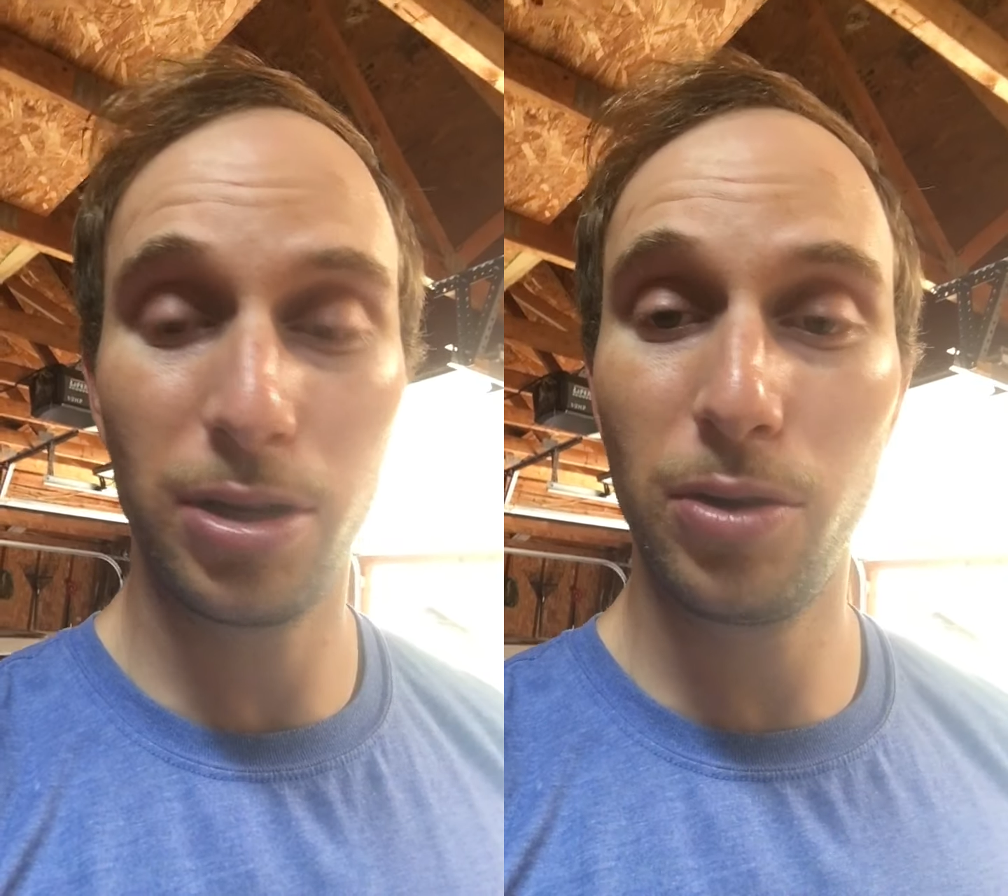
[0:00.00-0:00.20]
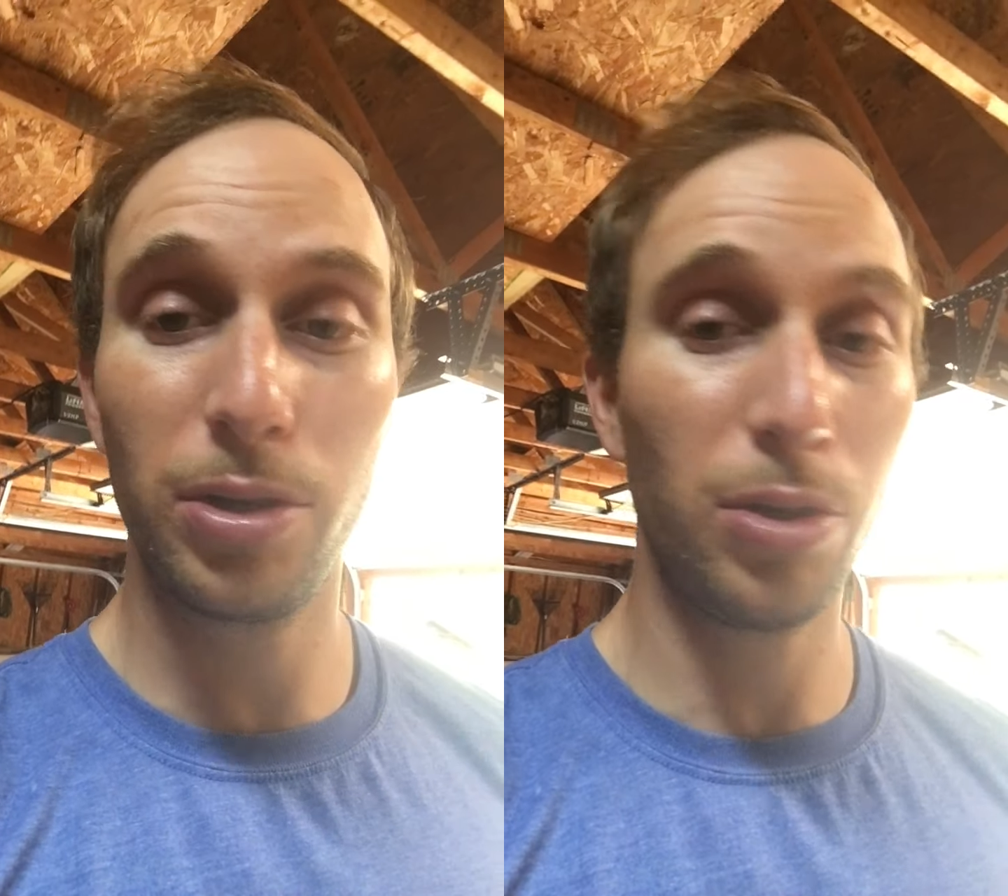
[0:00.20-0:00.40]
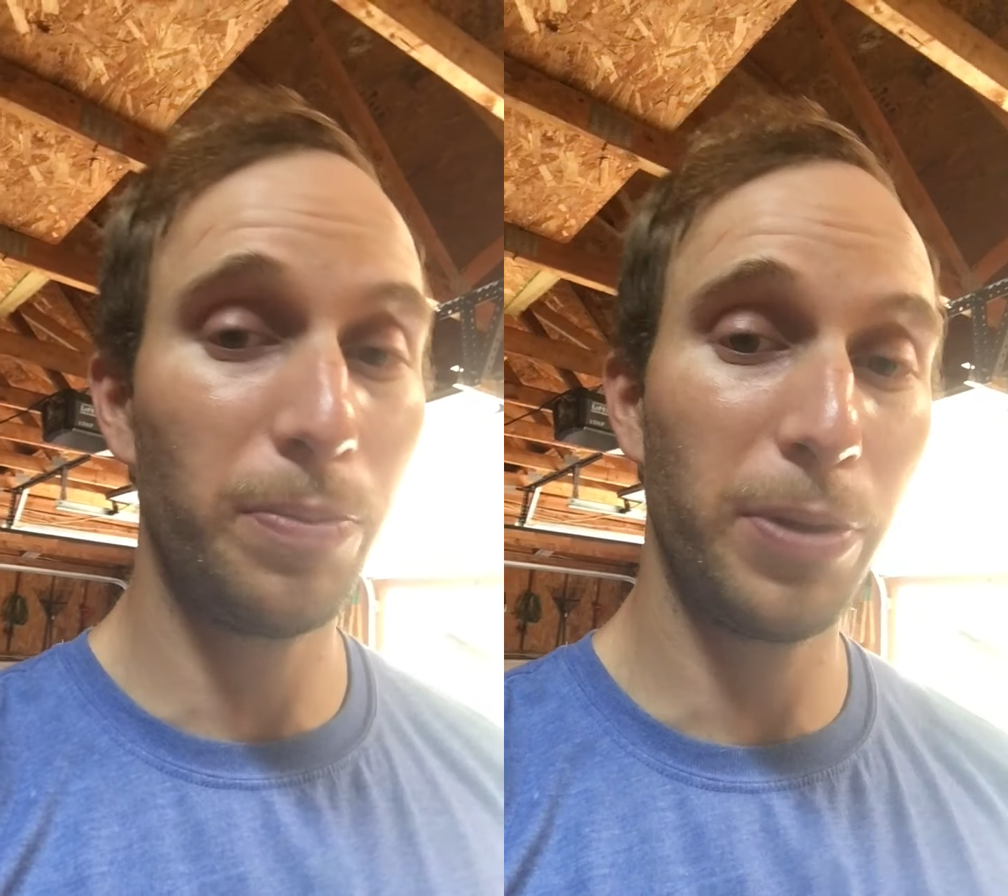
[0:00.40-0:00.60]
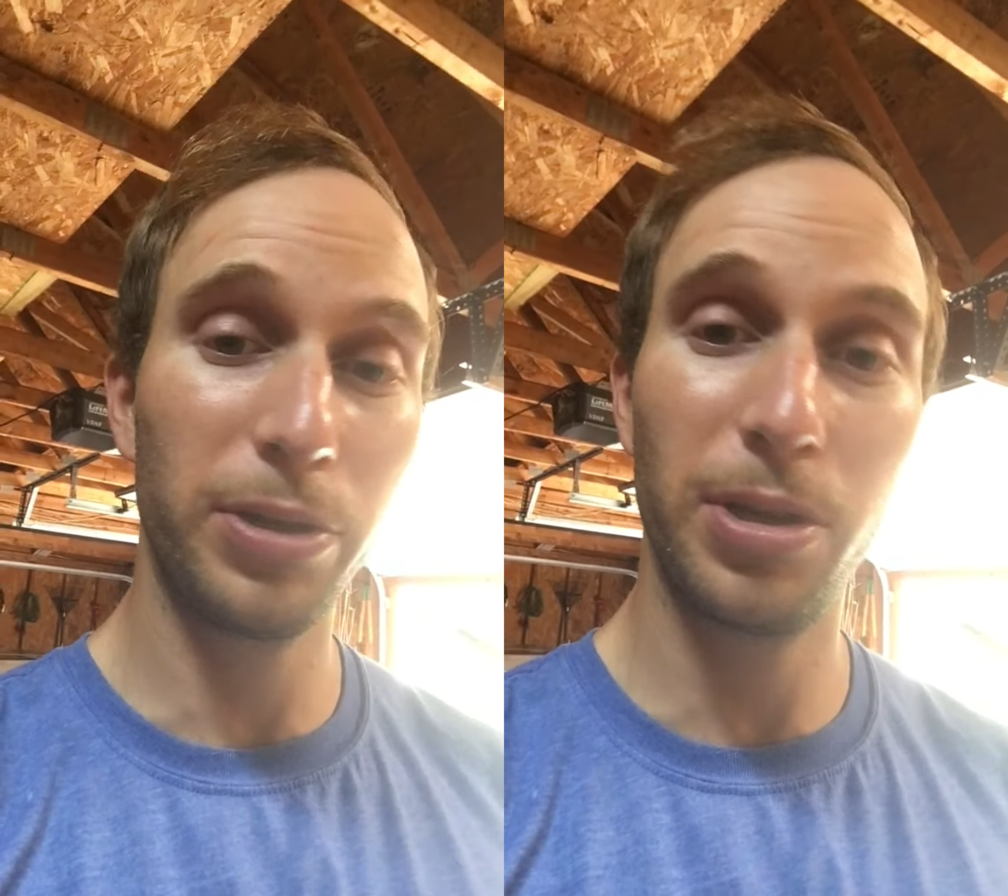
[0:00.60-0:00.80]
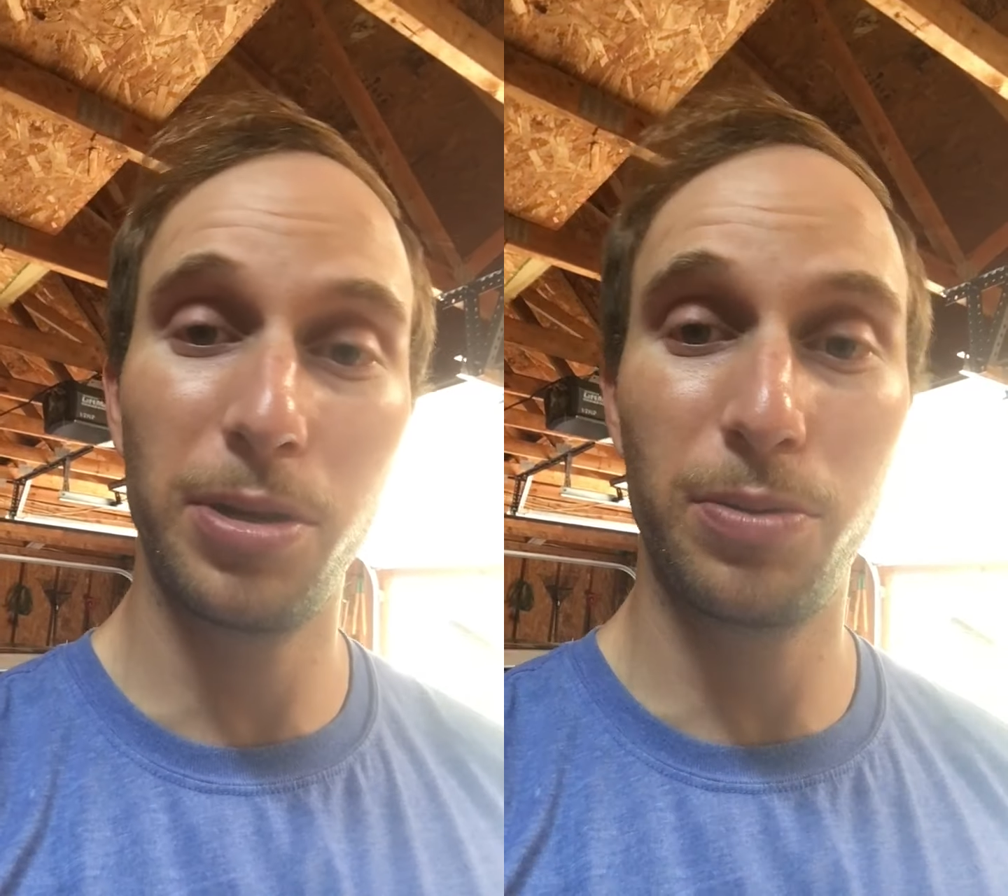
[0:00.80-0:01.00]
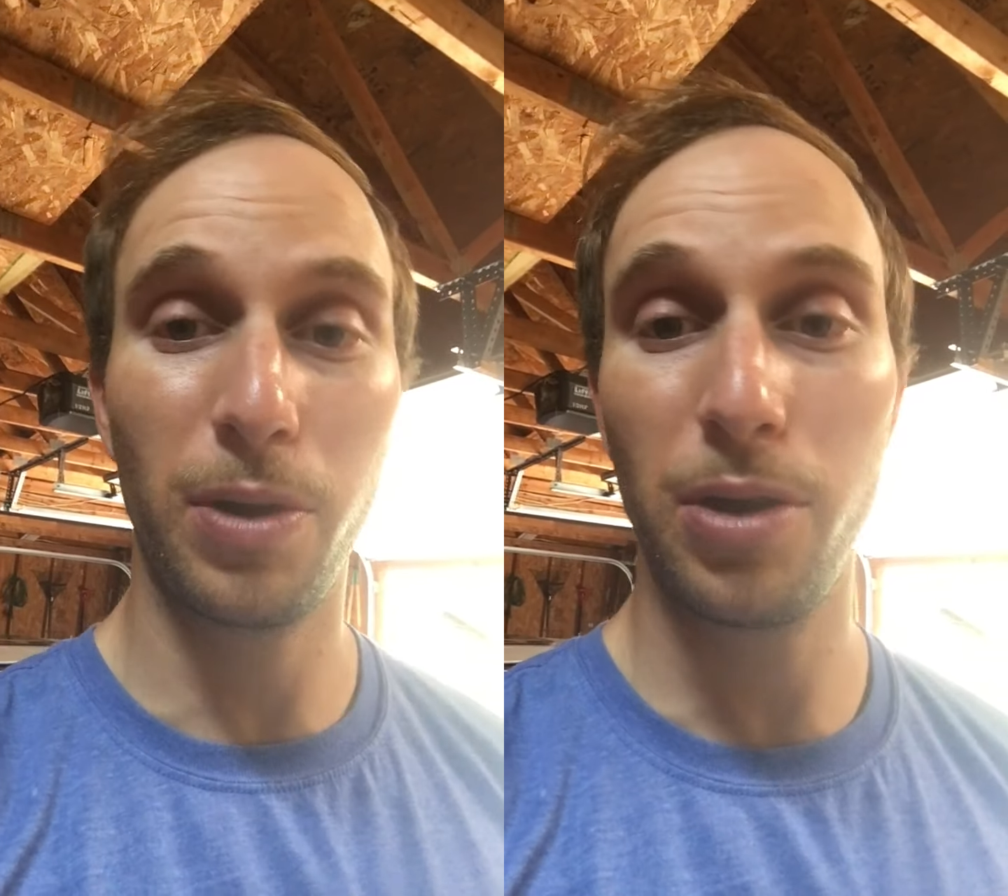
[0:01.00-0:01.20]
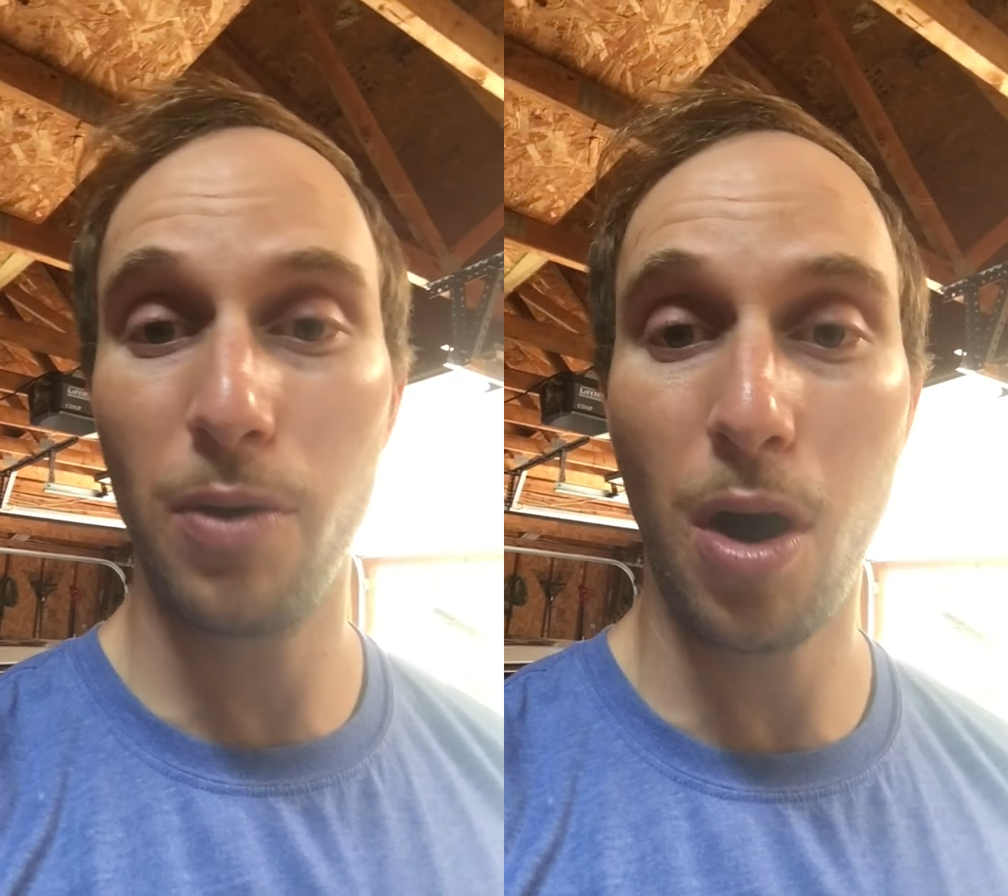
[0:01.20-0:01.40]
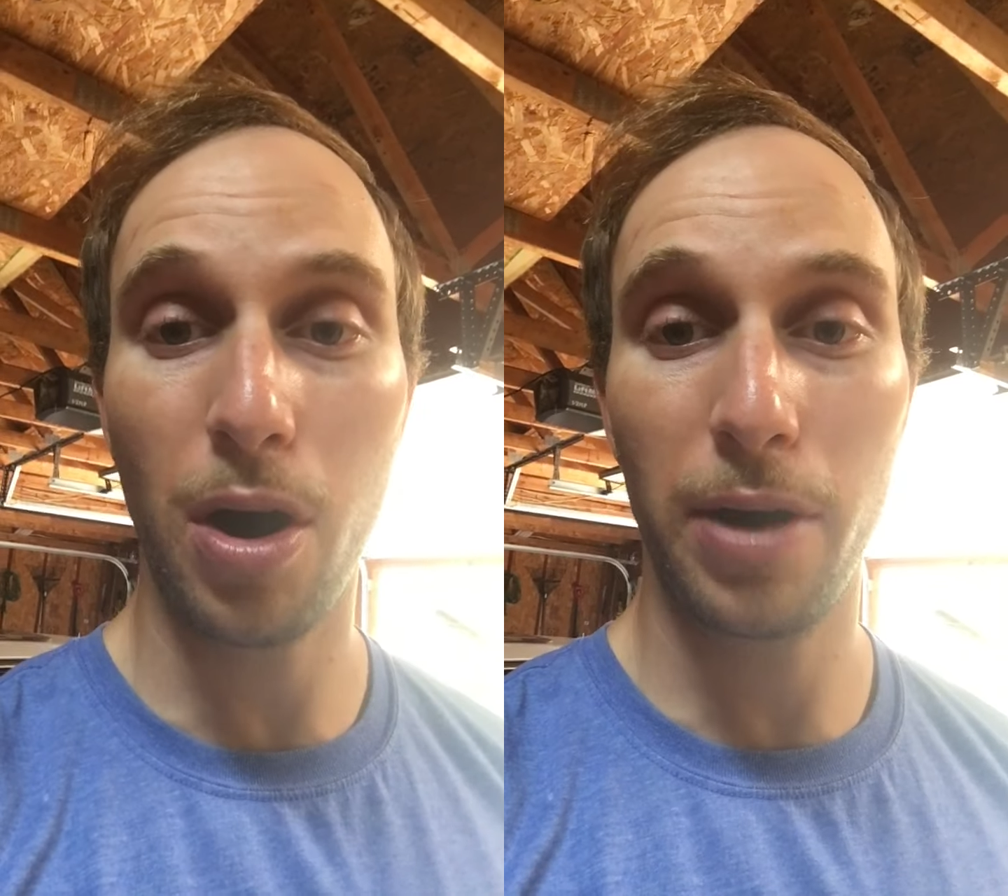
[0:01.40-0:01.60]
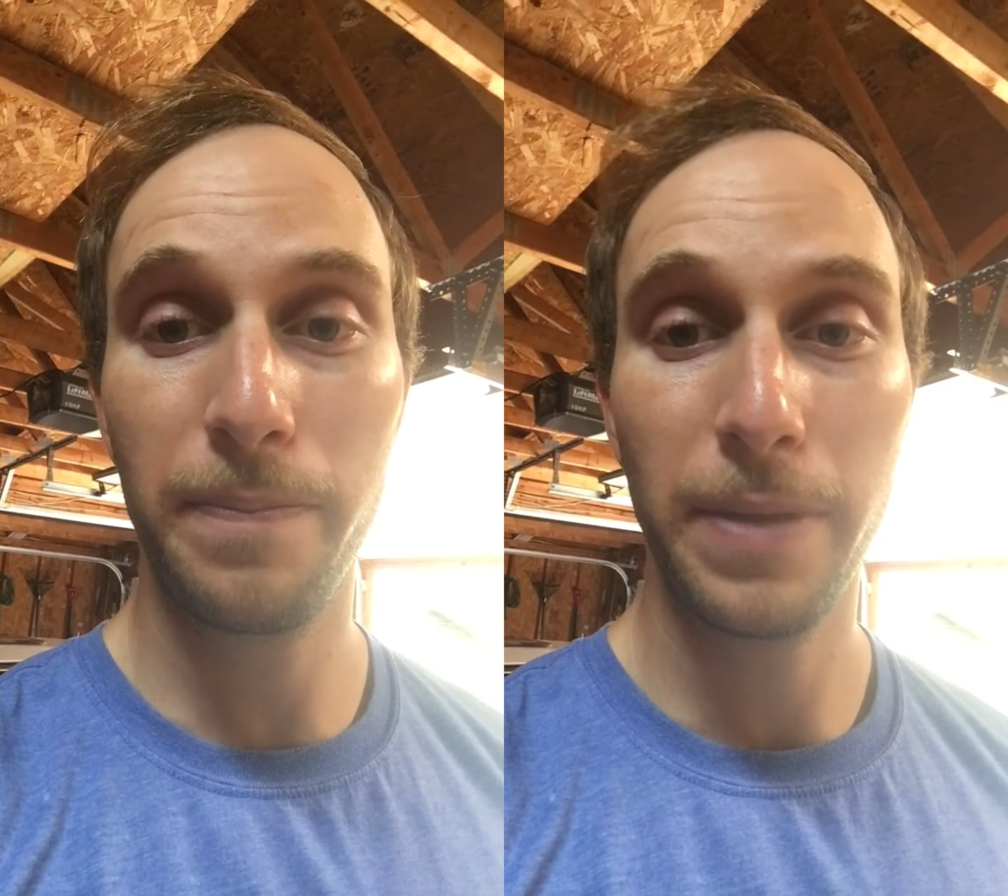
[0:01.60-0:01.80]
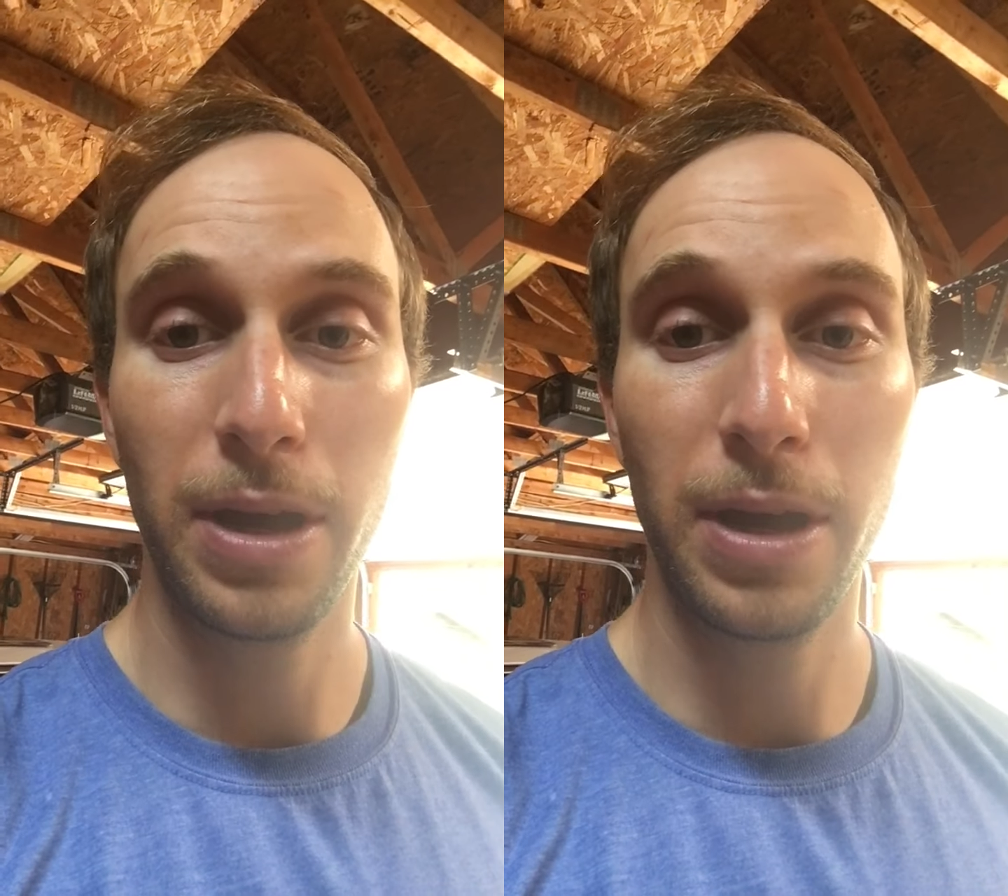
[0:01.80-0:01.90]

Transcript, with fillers: You can do push-ups where you are.